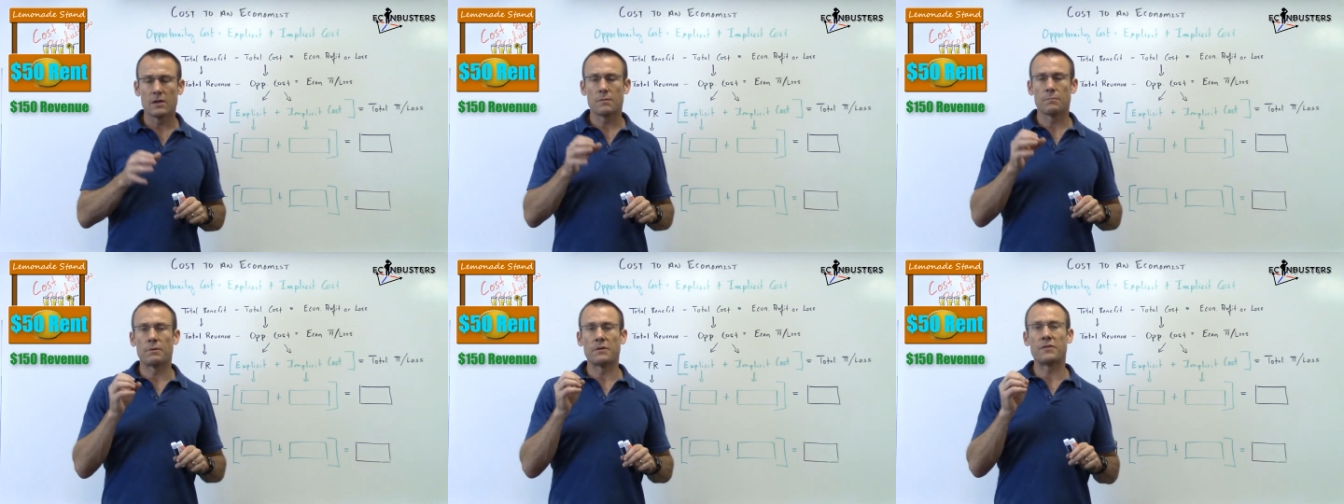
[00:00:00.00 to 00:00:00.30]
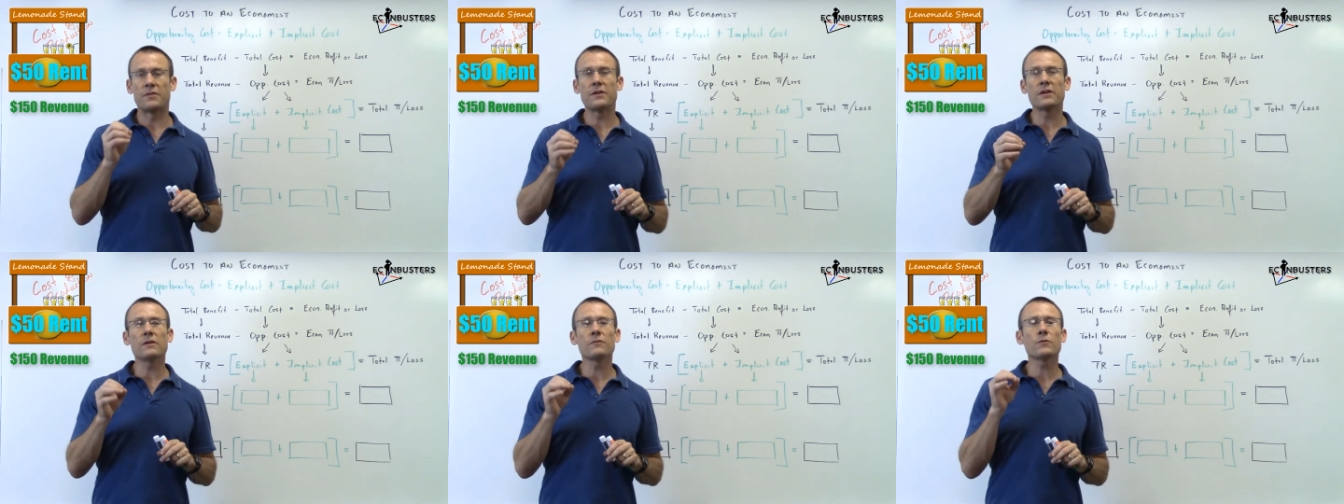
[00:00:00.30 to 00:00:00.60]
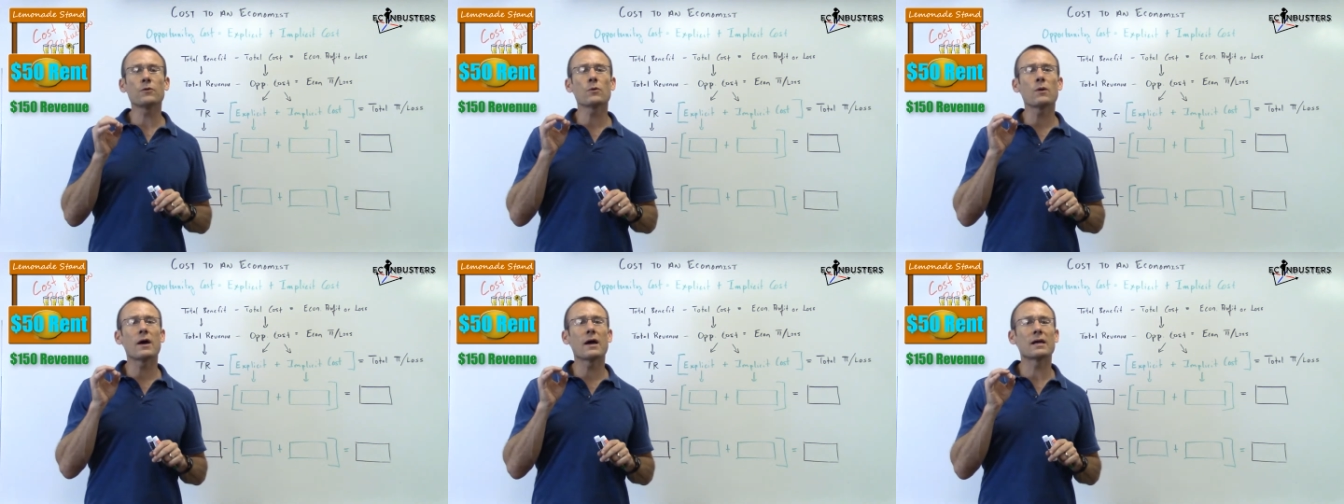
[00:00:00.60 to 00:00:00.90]
But then
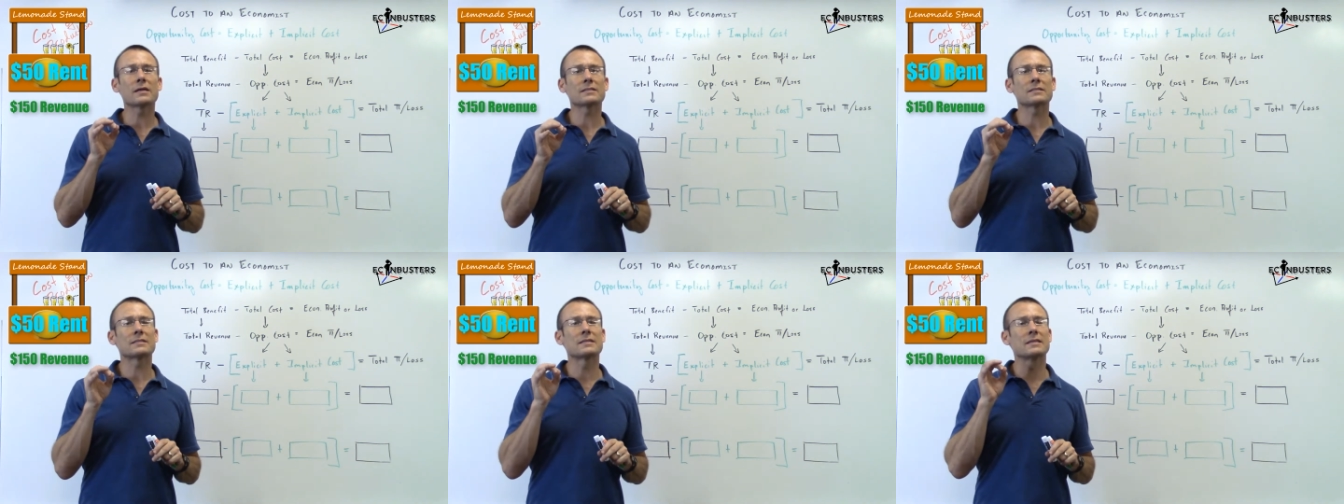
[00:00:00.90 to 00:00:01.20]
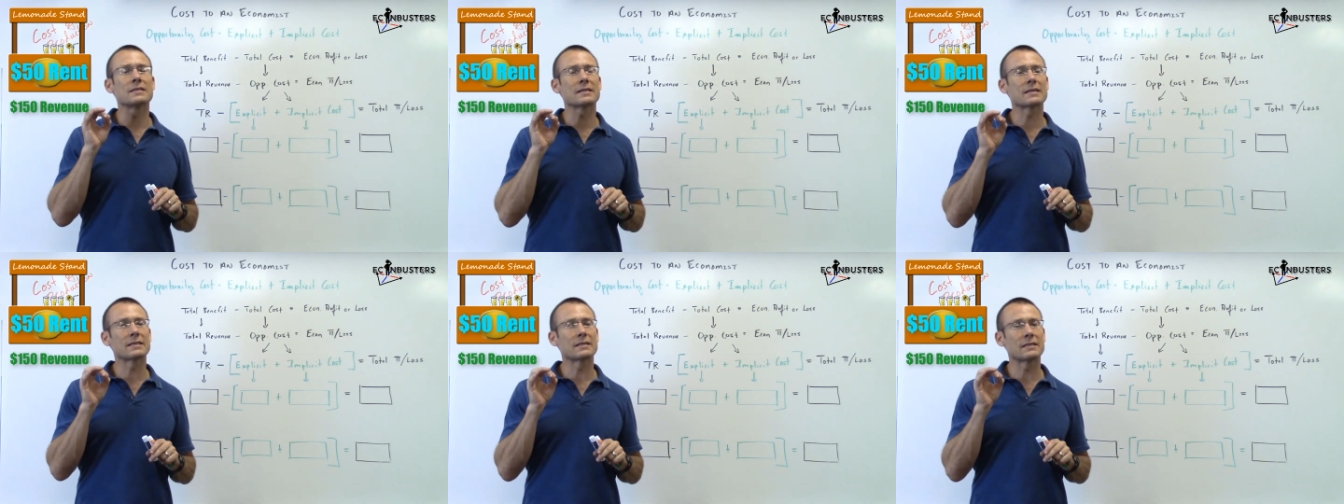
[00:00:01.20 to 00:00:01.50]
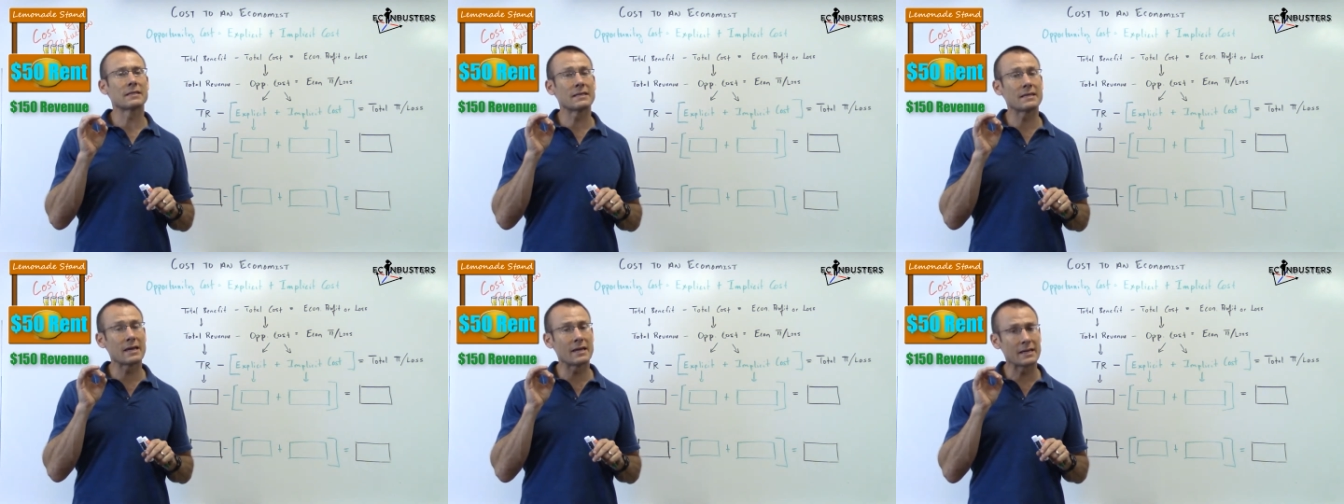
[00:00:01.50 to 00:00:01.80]
if you ask the,
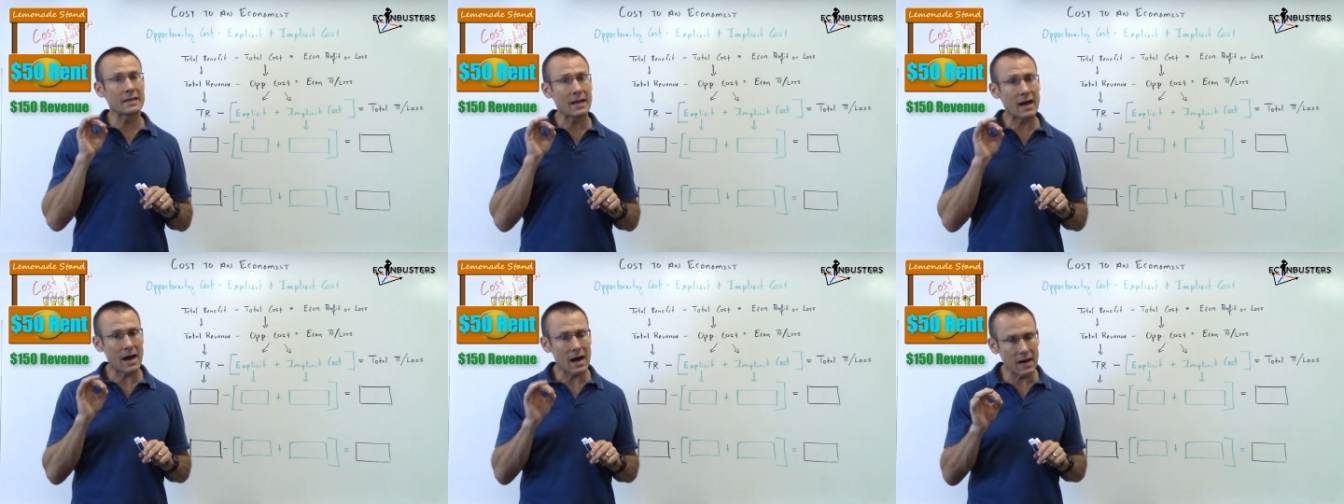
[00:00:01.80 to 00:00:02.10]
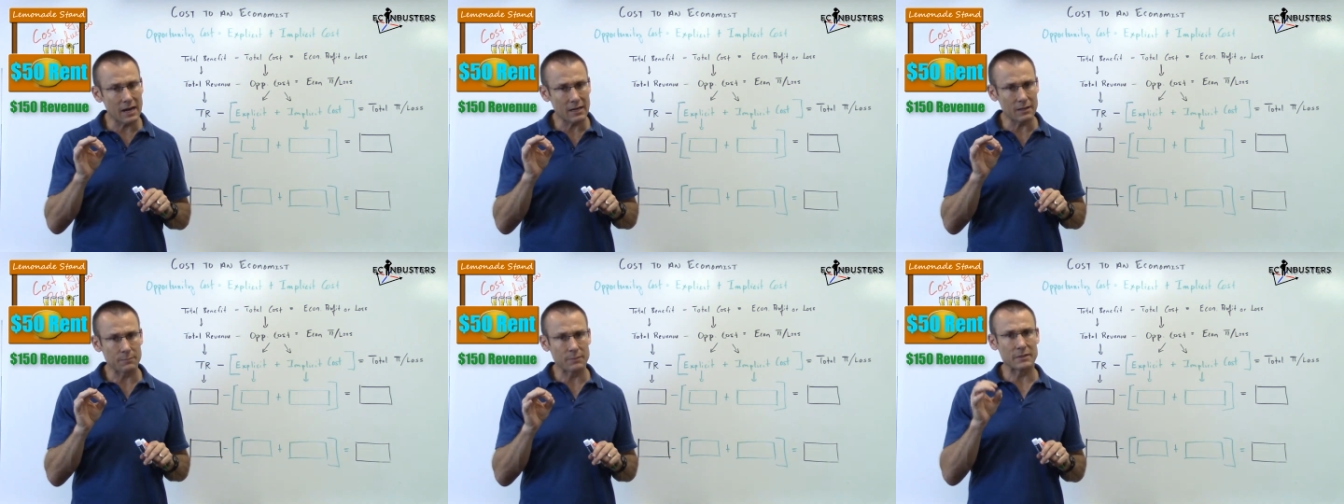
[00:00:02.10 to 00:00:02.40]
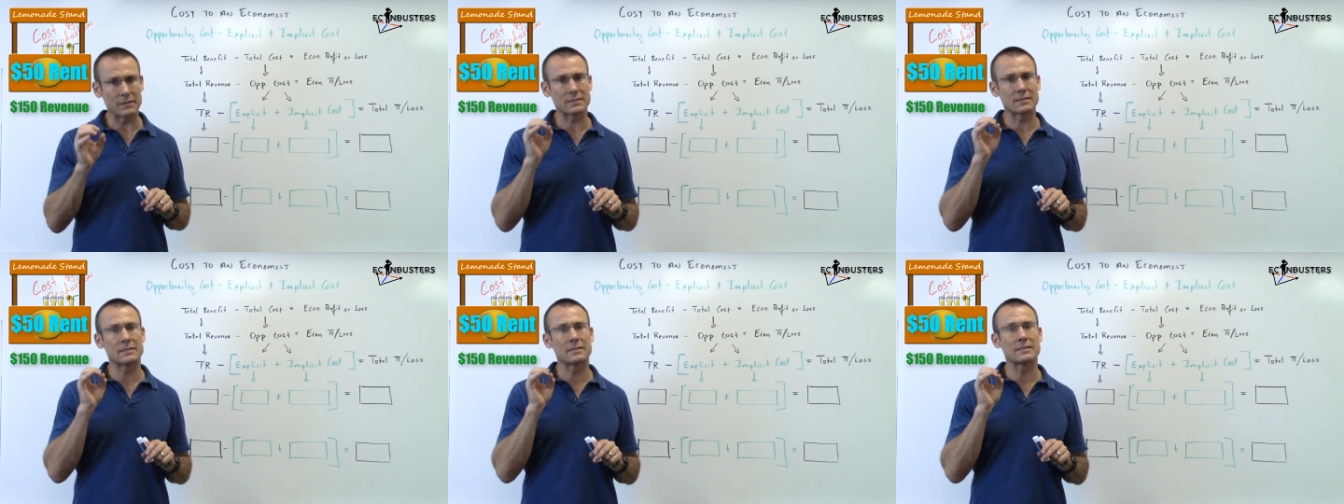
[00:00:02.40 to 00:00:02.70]
the
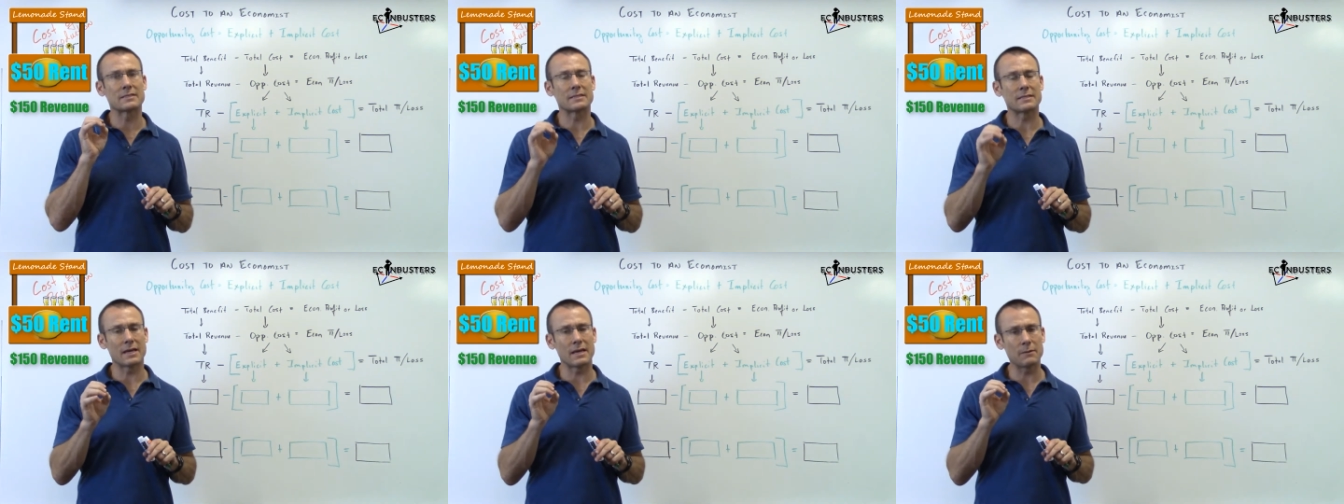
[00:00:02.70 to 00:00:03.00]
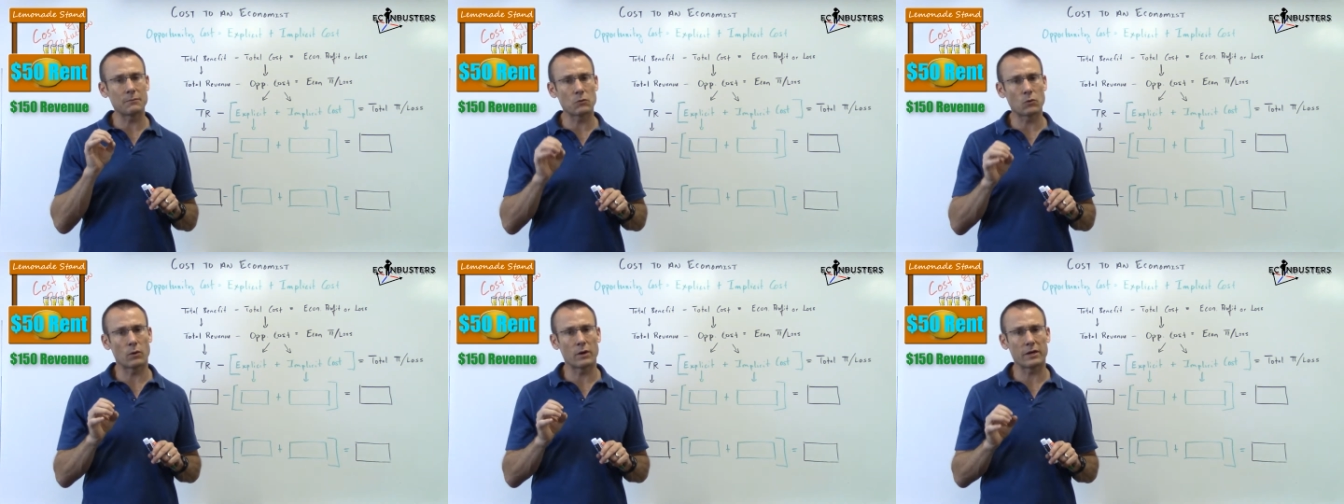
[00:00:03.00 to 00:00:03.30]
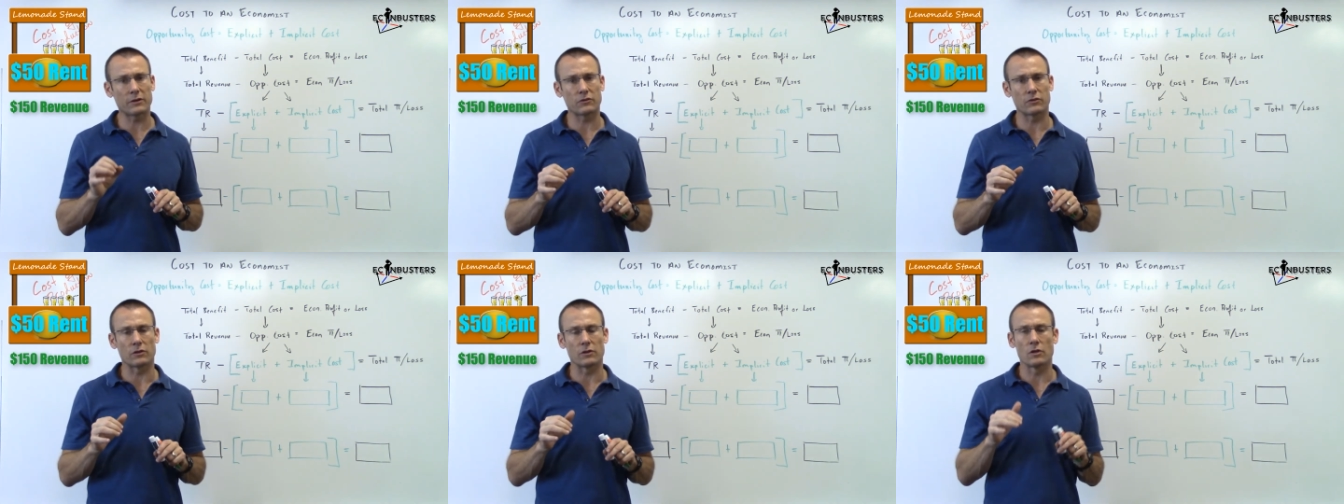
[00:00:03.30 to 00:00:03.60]
economist the same
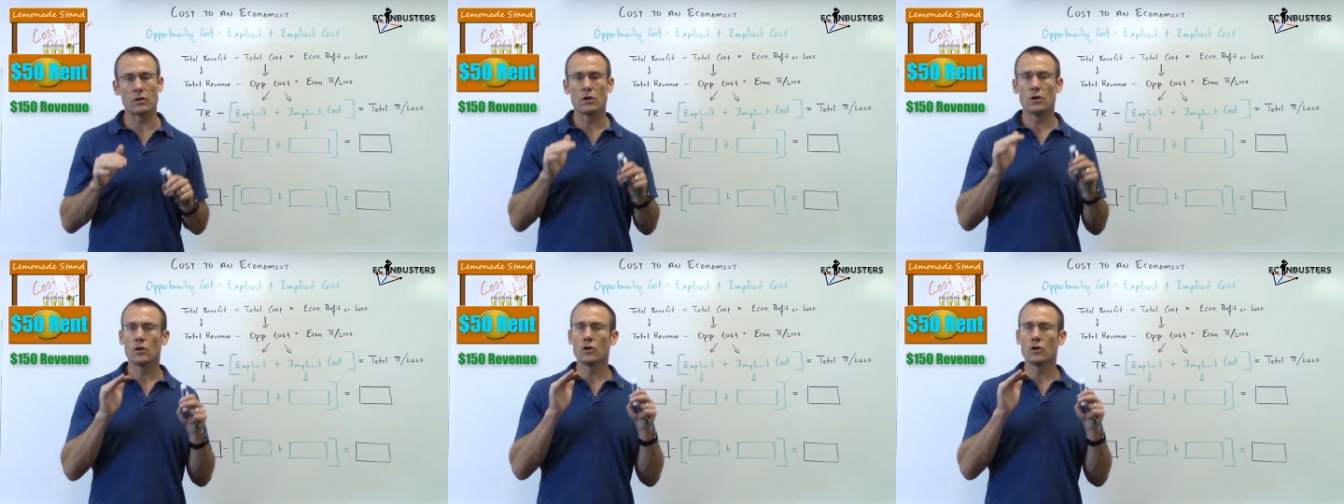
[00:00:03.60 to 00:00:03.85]
question,